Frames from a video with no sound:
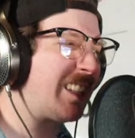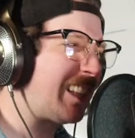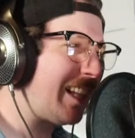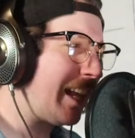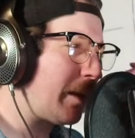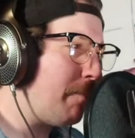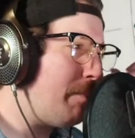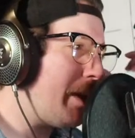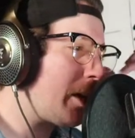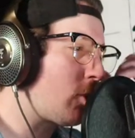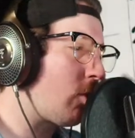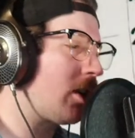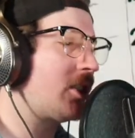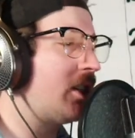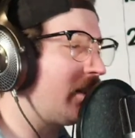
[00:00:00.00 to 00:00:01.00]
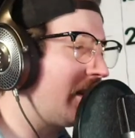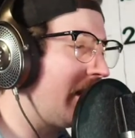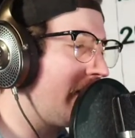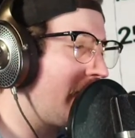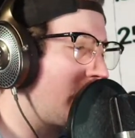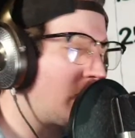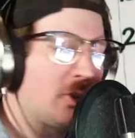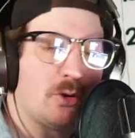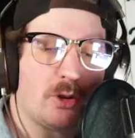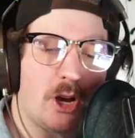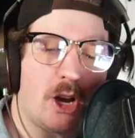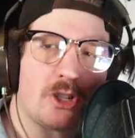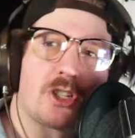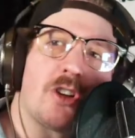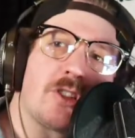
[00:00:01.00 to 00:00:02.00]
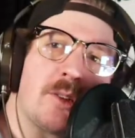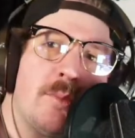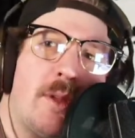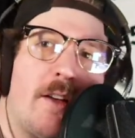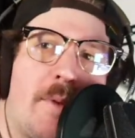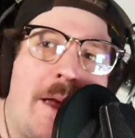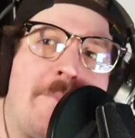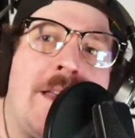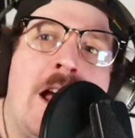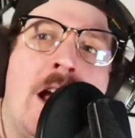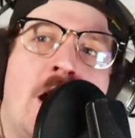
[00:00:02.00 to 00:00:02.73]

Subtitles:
Like that, like bit crush at the end there too. Yo, show some love, man.